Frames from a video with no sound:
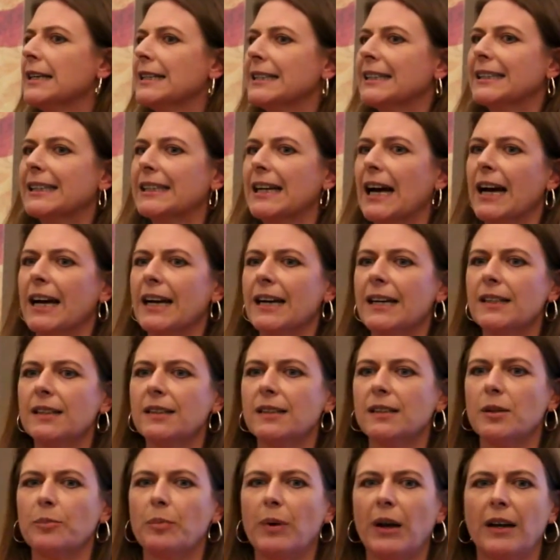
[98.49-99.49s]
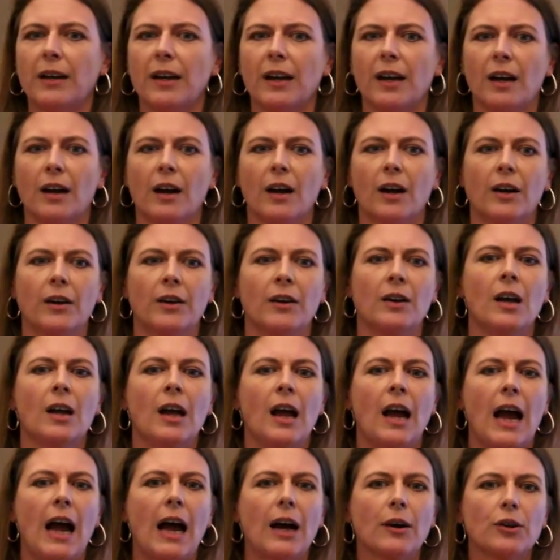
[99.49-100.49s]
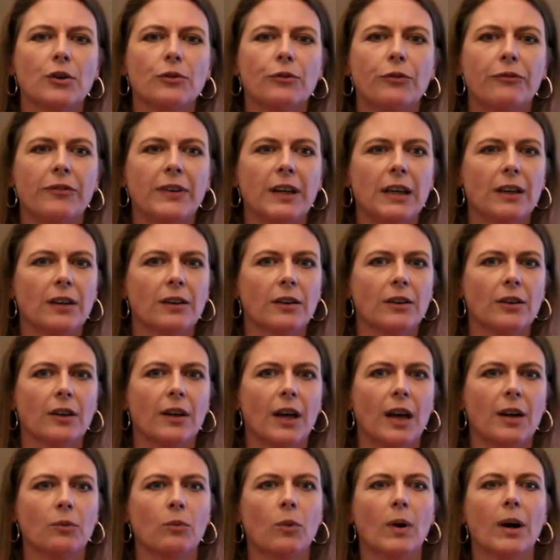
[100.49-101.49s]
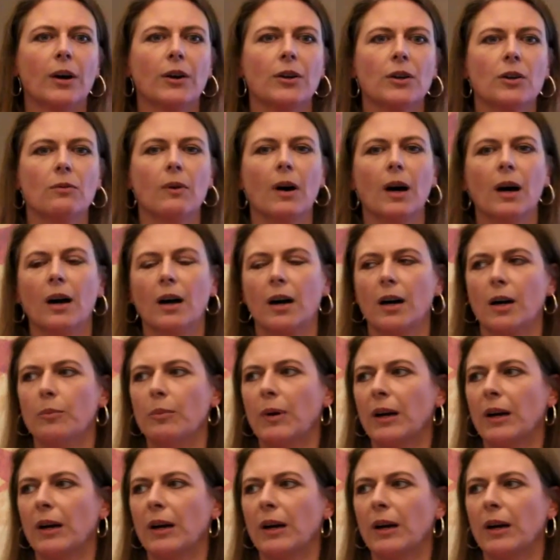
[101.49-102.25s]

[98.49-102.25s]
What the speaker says: size depending on how you feel and where you are.